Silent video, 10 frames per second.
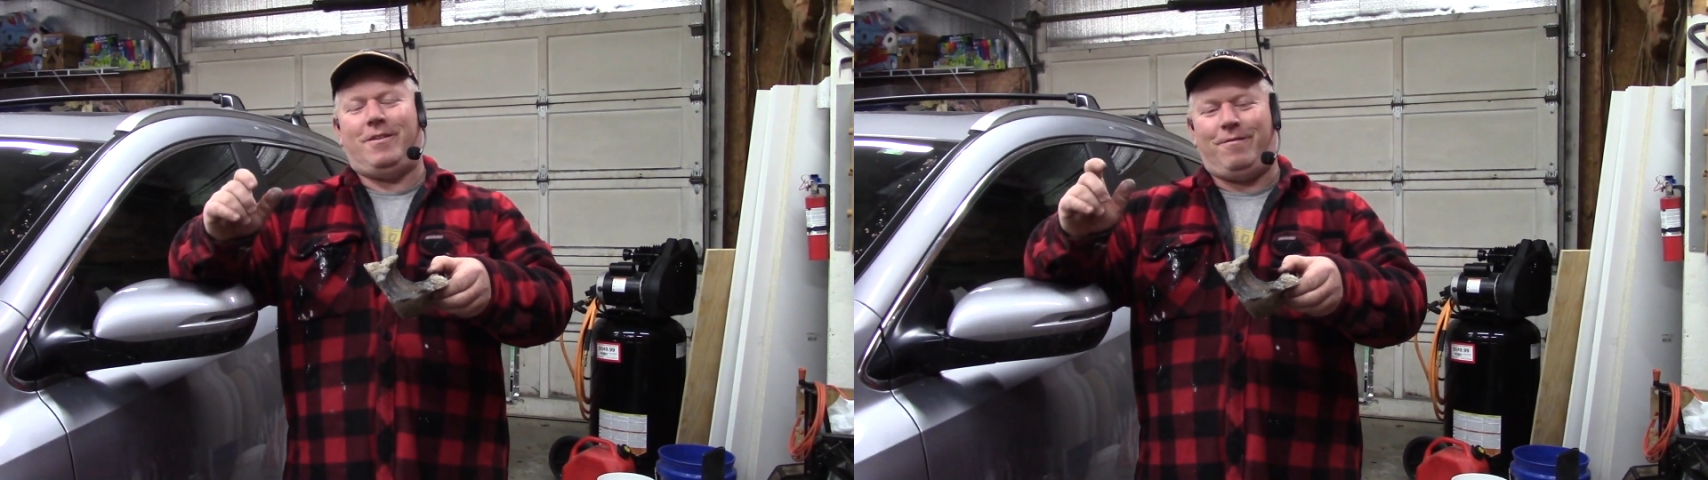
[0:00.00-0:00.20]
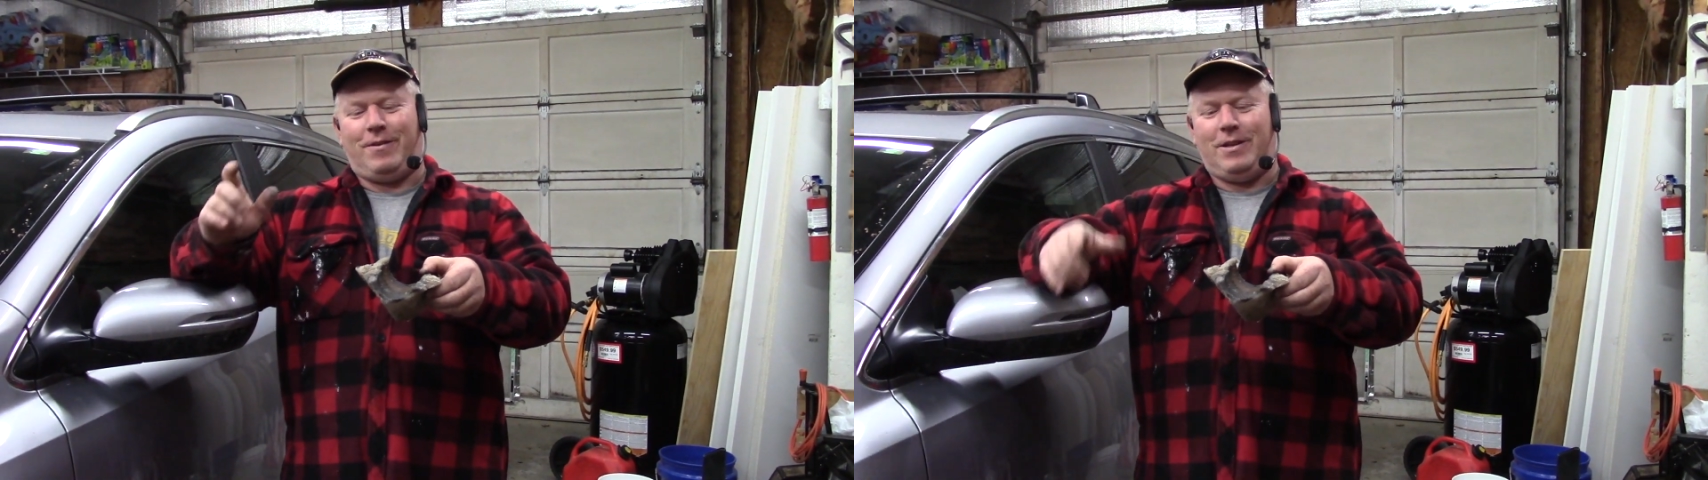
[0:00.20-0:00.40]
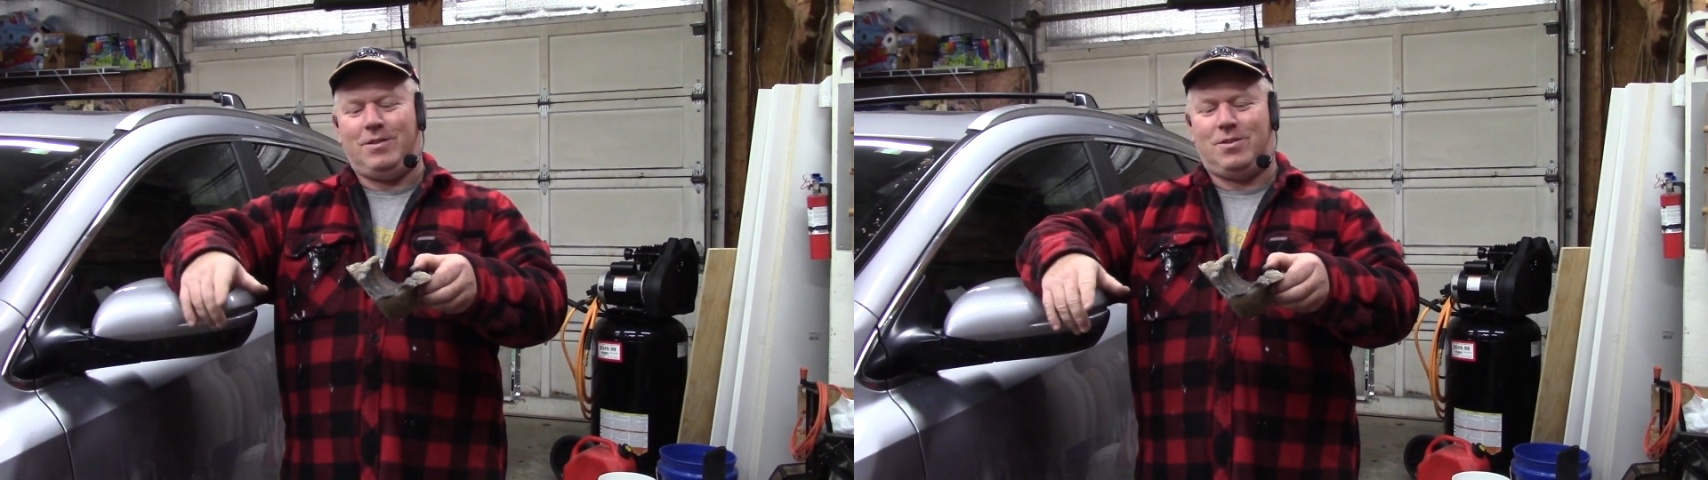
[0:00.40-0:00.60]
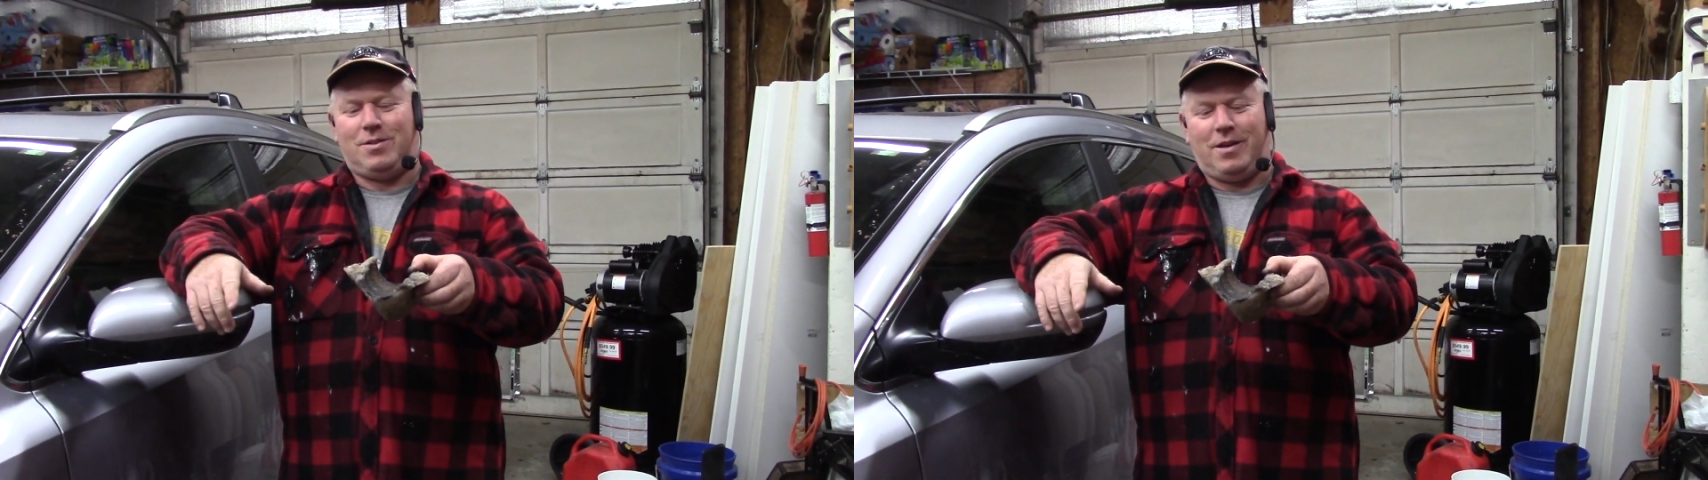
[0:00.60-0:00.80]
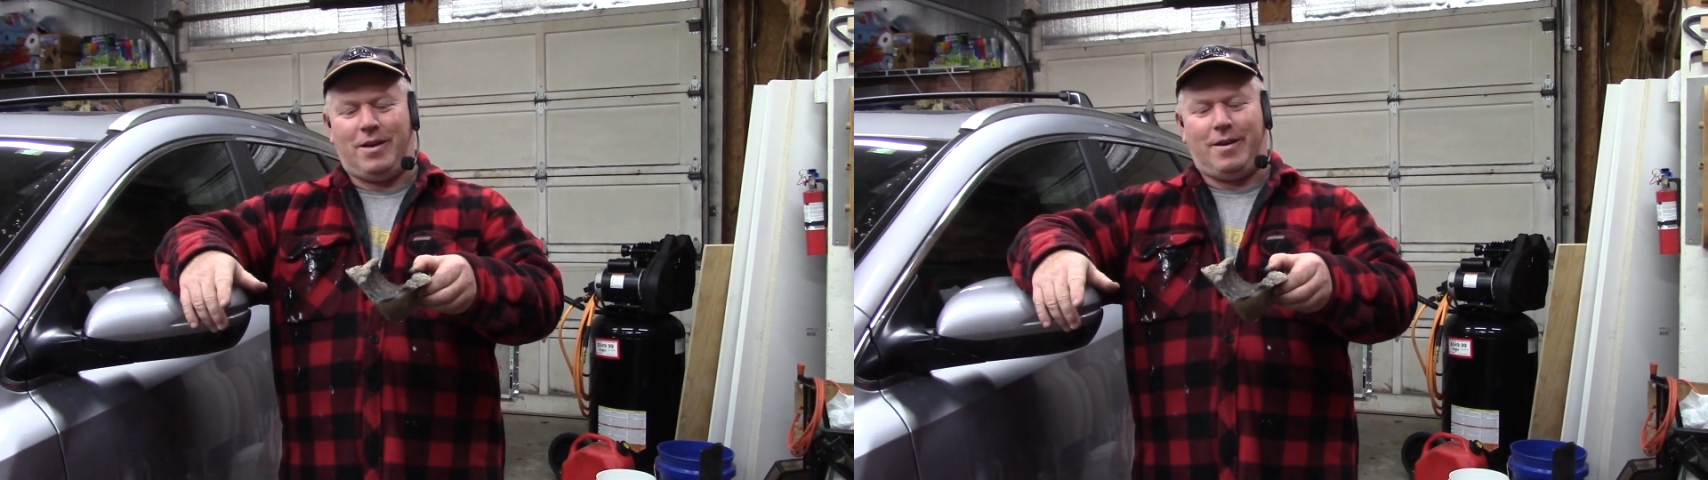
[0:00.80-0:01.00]

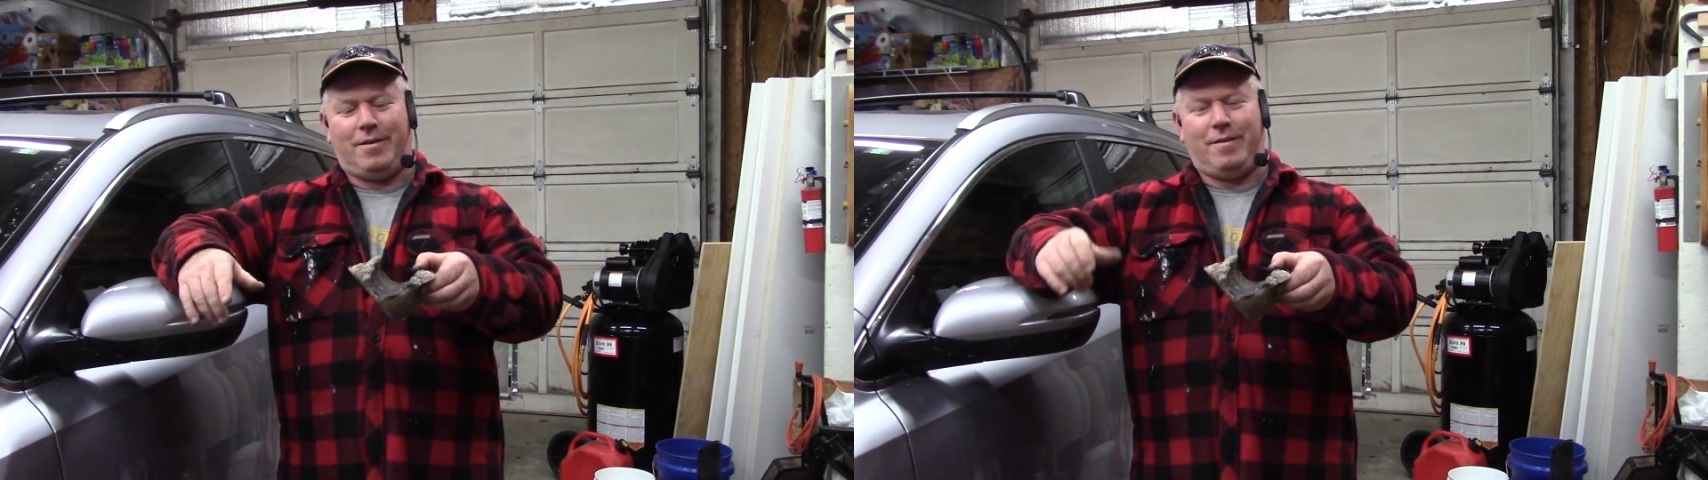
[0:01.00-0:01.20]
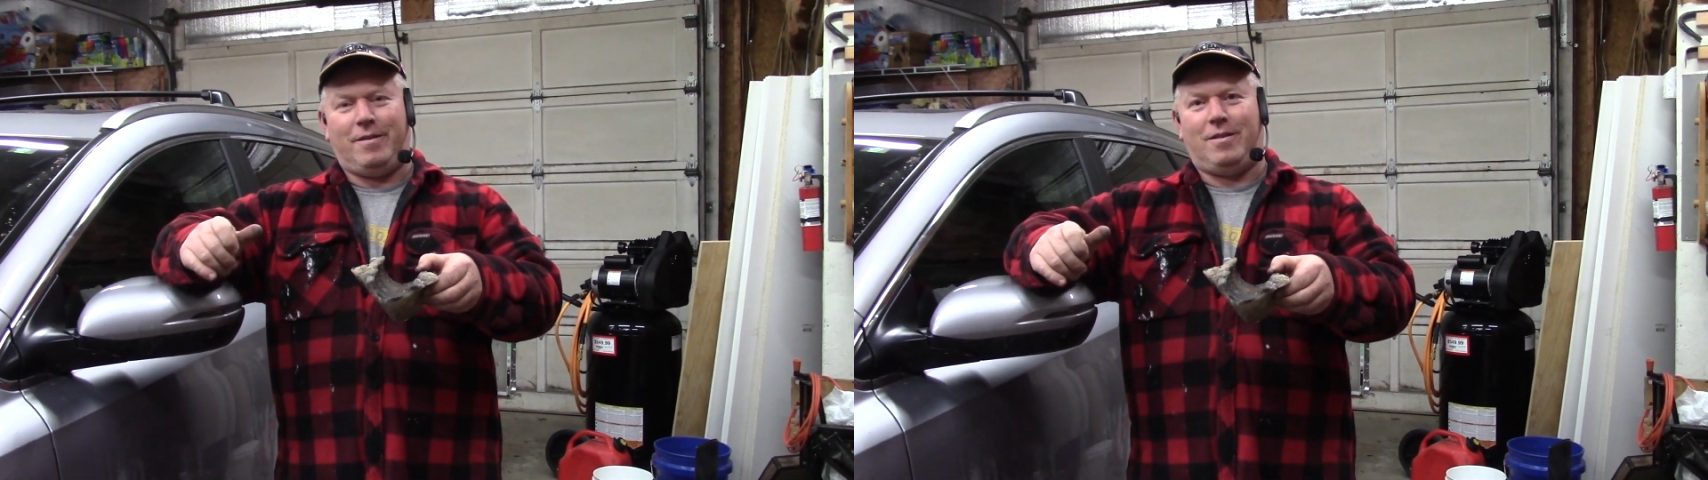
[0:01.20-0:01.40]
feeds uh,